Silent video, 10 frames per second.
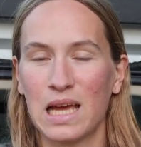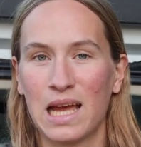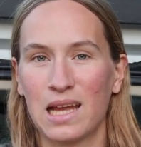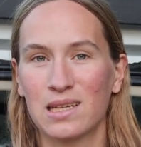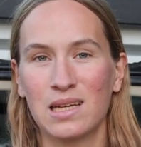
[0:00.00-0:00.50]

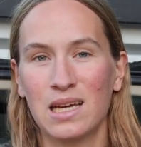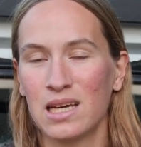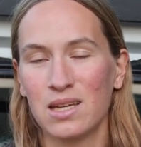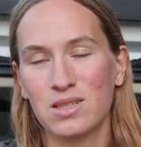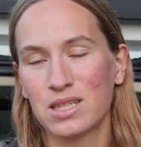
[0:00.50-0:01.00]
and
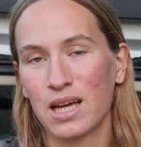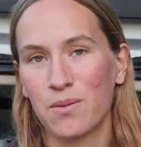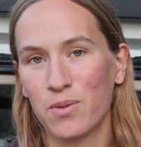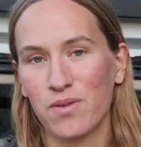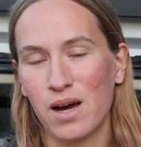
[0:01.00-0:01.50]
you just got to
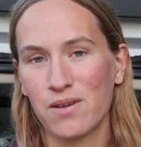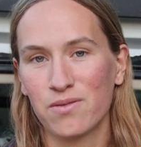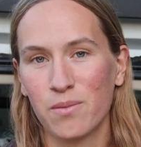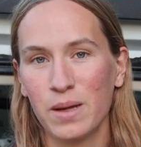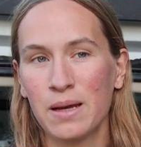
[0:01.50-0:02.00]
move on
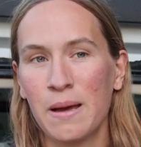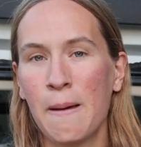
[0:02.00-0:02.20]
from it.